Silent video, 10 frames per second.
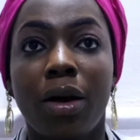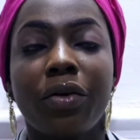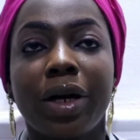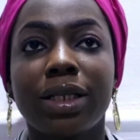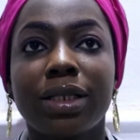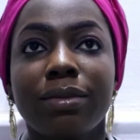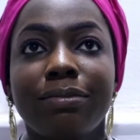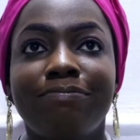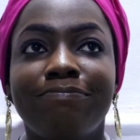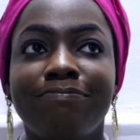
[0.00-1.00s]
all right,
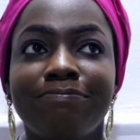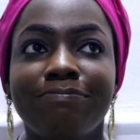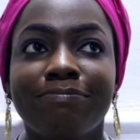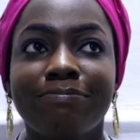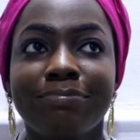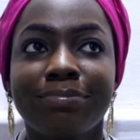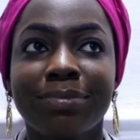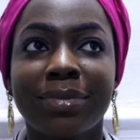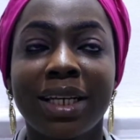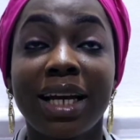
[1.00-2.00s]

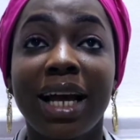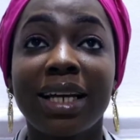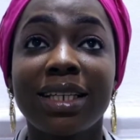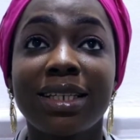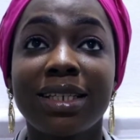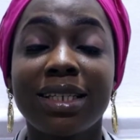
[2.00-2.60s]
guys.